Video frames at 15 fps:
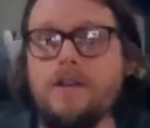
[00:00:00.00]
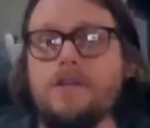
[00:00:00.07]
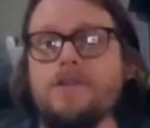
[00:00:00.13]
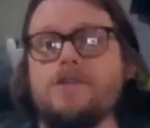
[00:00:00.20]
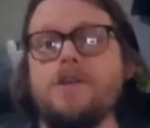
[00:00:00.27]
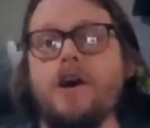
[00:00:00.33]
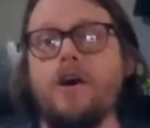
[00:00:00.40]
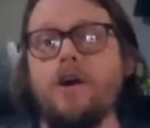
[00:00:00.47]

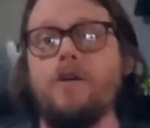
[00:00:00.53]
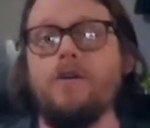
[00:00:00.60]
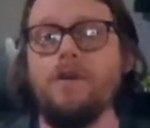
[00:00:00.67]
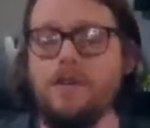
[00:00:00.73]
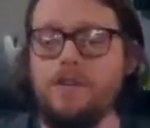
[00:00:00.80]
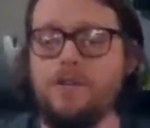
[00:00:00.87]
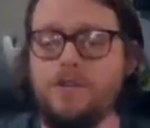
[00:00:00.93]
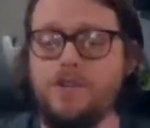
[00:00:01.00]
So
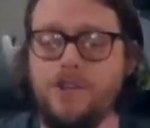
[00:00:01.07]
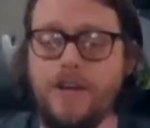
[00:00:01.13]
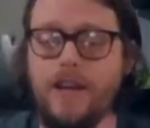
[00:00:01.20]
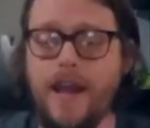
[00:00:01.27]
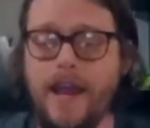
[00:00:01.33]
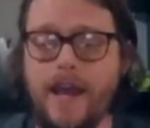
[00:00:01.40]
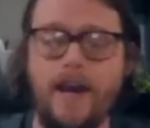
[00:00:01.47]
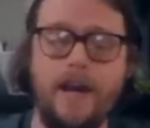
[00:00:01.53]
you should
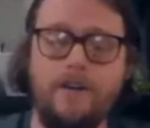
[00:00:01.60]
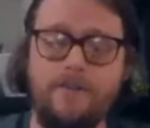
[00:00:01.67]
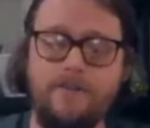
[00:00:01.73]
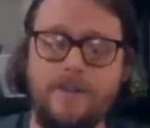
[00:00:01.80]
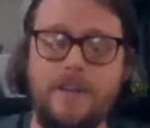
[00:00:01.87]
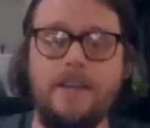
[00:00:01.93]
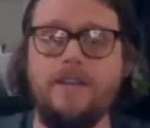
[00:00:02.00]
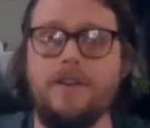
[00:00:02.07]
have
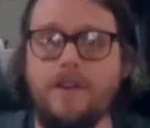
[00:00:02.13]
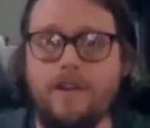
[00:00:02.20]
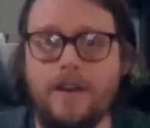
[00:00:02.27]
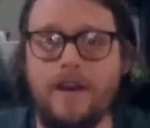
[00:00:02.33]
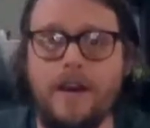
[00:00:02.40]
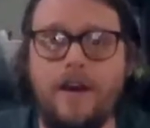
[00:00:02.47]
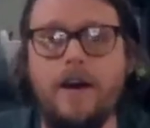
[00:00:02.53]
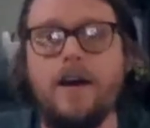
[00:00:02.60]
either
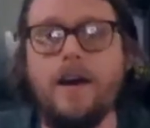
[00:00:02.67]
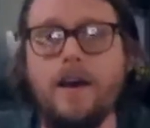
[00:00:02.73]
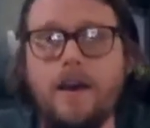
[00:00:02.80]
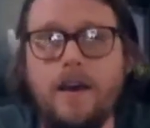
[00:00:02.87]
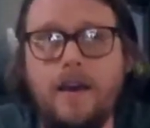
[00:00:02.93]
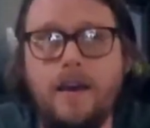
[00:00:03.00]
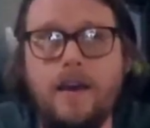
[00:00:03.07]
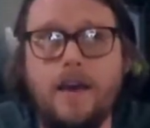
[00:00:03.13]

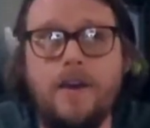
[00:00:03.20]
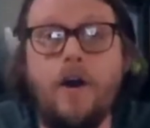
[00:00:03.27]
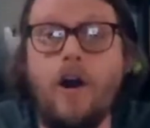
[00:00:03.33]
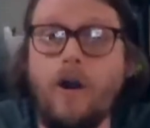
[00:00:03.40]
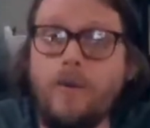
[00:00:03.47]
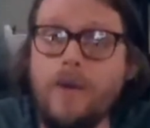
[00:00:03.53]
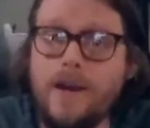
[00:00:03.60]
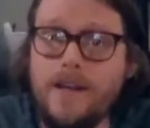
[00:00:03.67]
an
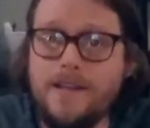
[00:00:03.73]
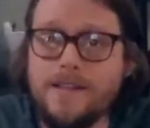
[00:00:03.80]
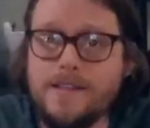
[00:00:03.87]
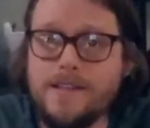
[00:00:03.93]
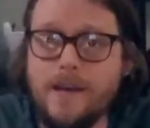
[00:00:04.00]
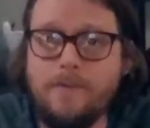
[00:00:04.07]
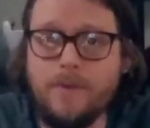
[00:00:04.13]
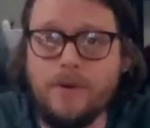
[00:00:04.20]
already
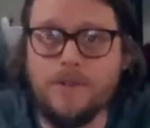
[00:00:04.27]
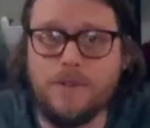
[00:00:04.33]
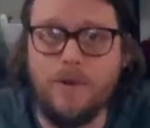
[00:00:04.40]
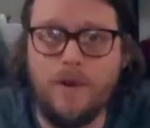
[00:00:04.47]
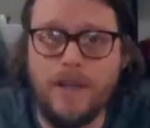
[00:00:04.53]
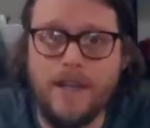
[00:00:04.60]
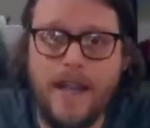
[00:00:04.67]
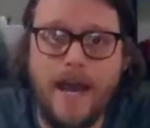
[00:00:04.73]
assembled or
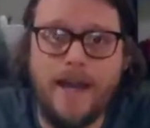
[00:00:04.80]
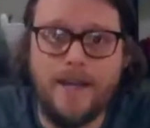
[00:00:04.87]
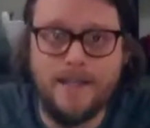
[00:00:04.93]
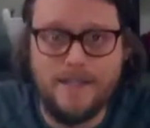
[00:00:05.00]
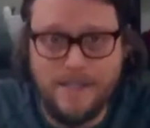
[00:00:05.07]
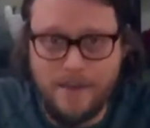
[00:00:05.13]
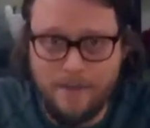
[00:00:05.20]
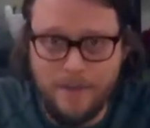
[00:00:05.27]
a not
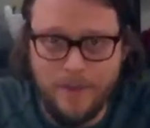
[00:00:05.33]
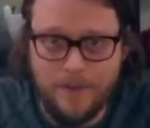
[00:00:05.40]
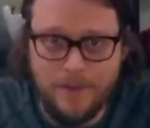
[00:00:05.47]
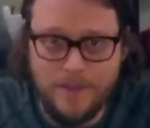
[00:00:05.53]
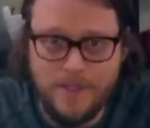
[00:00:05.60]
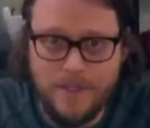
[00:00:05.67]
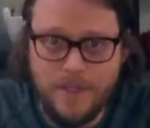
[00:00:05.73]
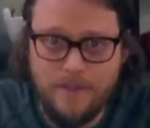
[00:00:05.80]
assembled
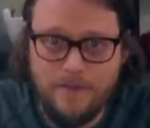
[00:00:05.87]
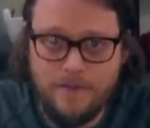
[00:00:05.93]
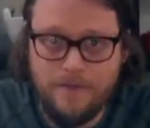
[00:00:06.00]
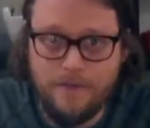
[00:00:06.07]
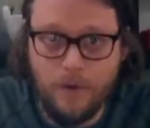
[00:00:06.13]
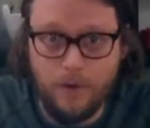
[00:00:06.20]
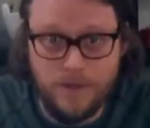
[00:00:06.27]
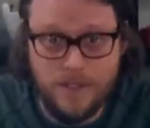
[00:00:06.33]

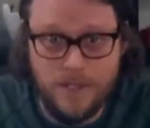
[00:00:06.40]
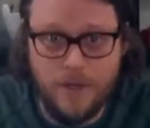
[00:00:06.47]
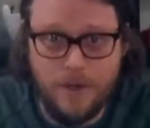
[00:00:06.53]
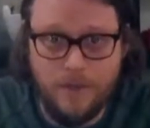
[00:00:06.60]
Foldscope.